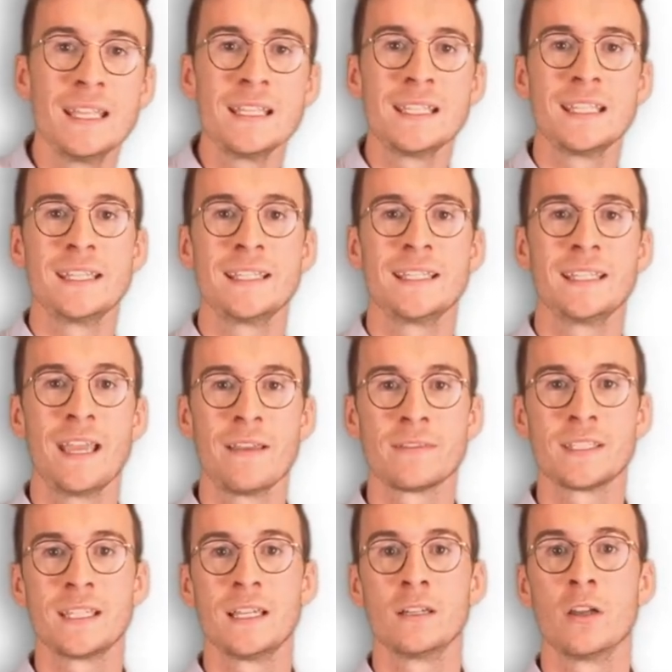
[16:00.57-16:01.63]
TCF
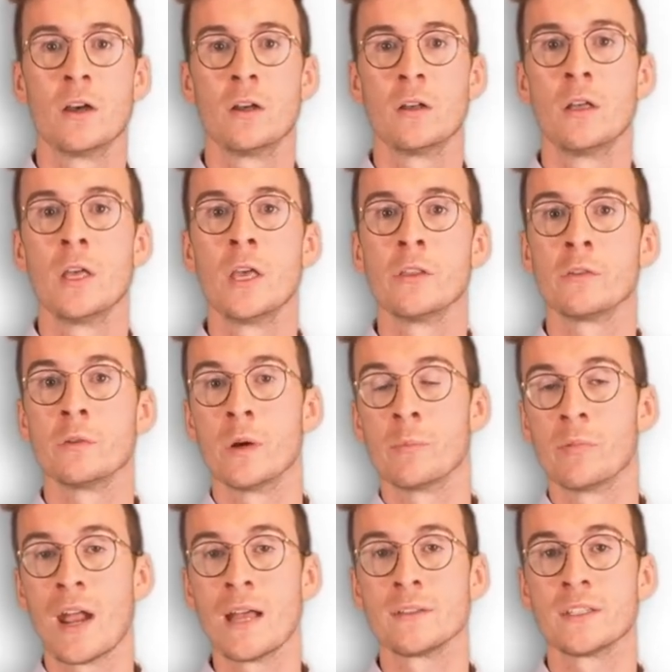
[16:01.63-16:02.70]
signal through a
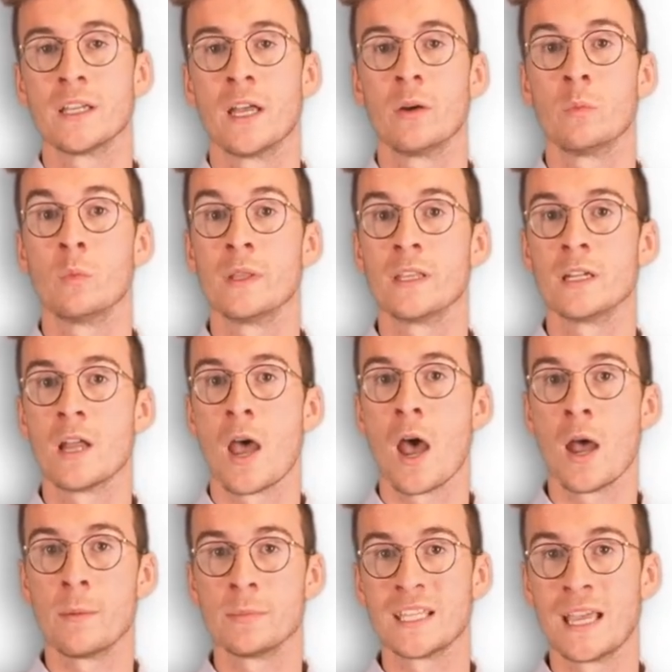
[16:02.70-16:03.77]
browser with an
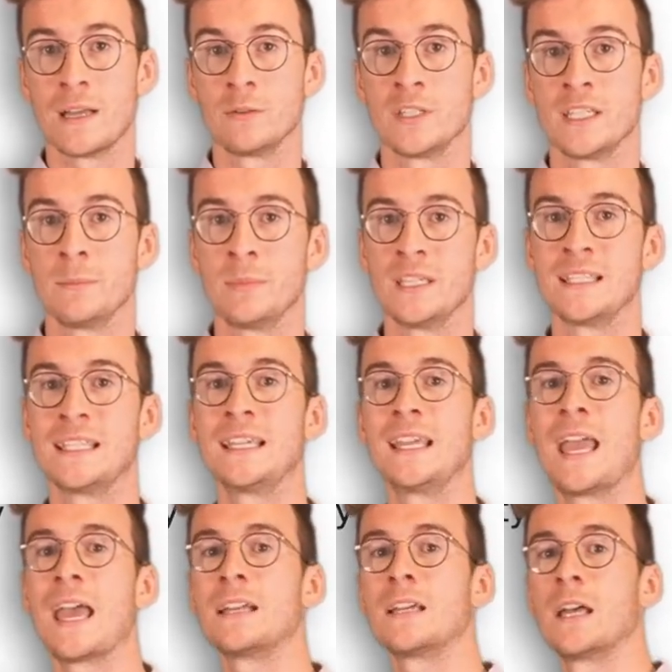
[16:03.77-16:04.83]
opt-out GPC
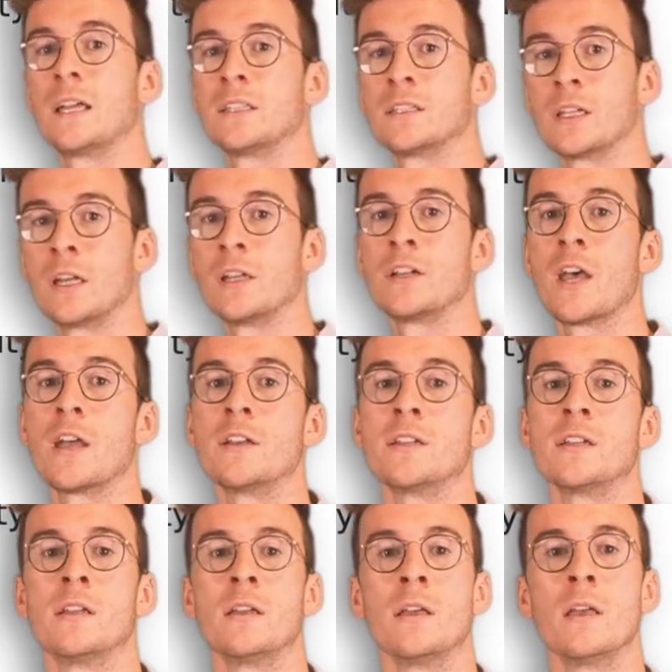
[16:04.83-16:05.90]
header turned on.
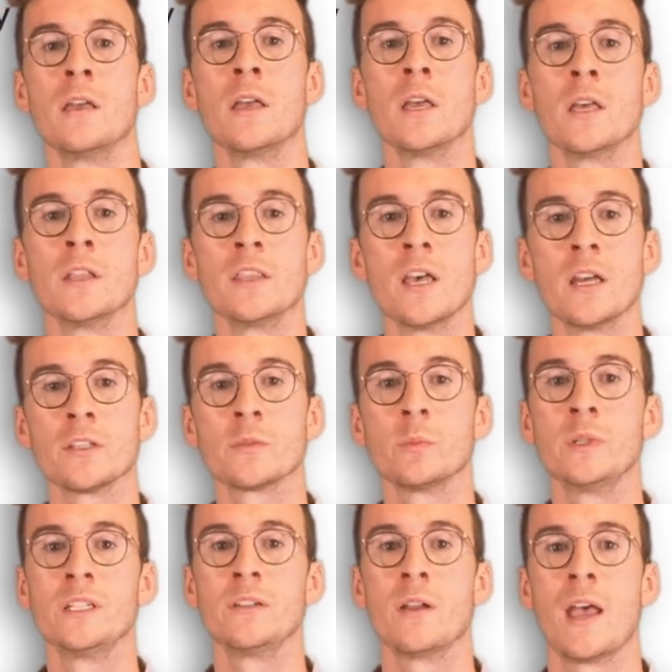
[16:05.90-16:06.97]
Thus,
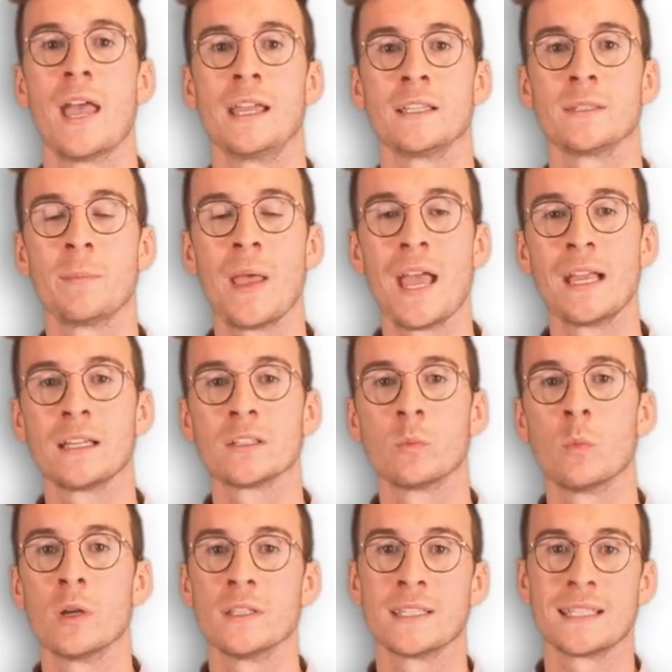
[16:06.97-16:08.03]
we do not expect
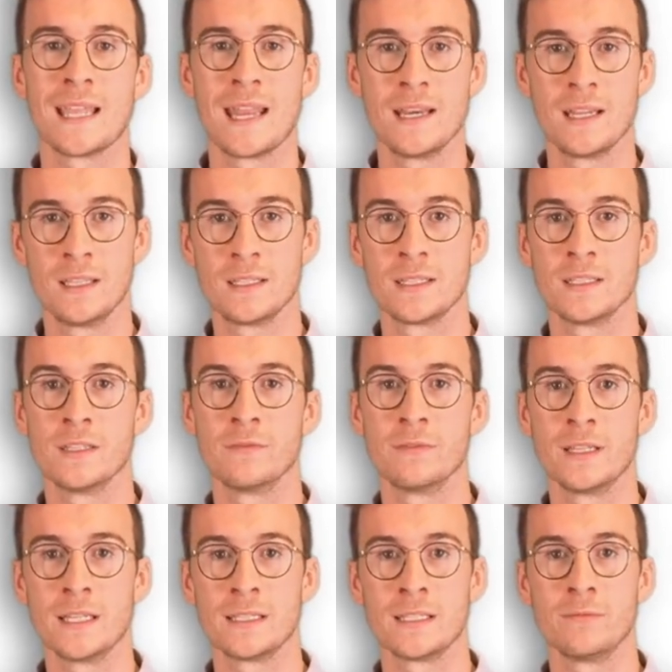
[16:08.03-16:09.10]
one standard to
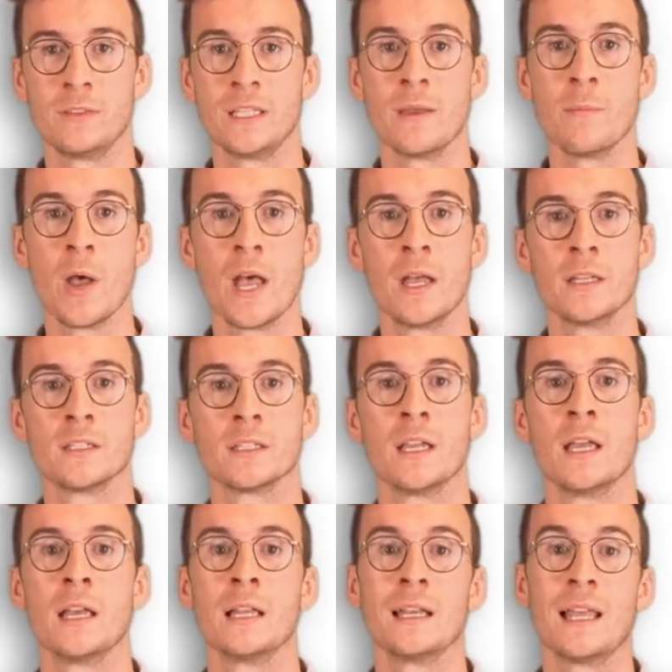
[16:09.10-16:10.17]
definitively emerge,
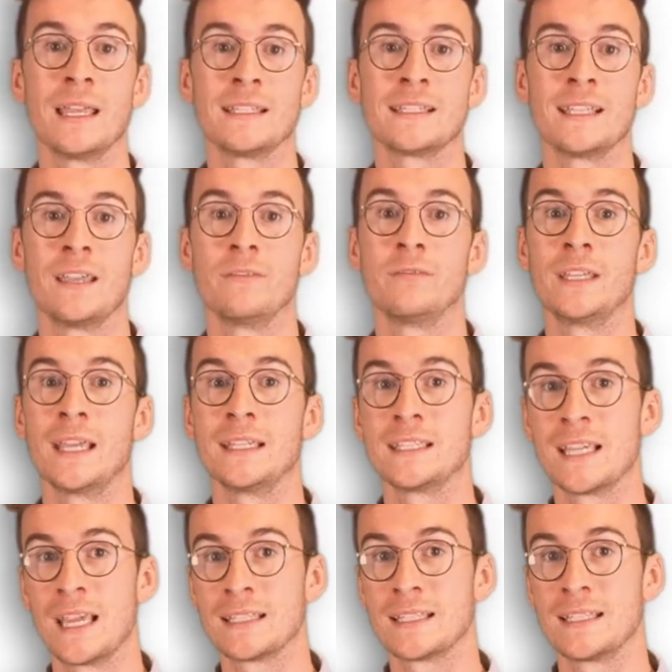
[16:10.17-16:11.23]
like, say,
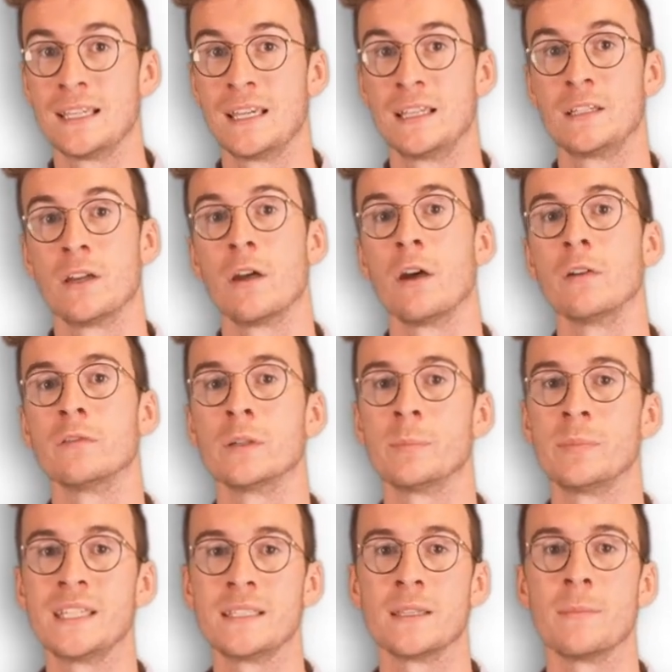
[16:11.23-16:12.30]
VHS did over
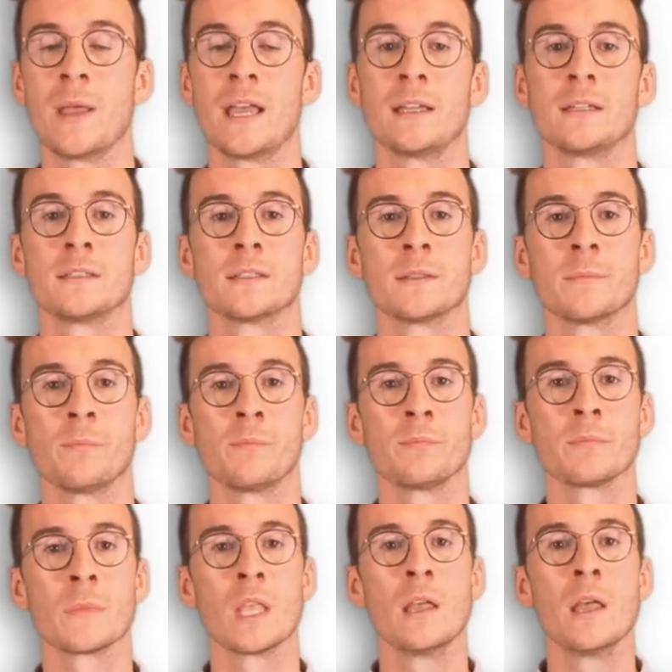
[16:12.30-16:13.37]
Betamax.
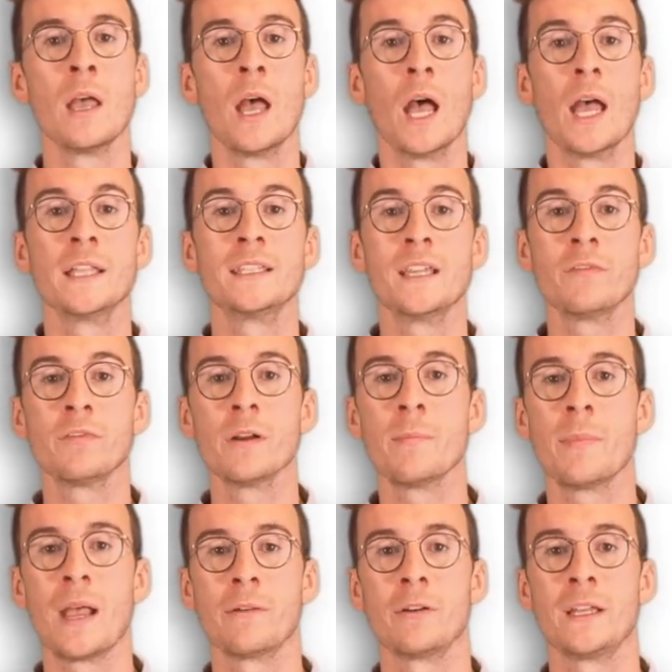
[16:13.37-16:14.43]
A different
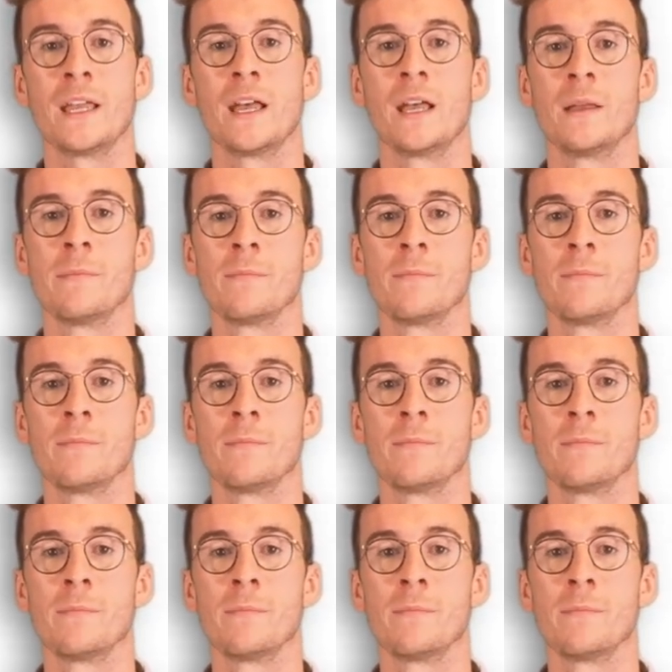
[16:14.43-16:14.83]
barrier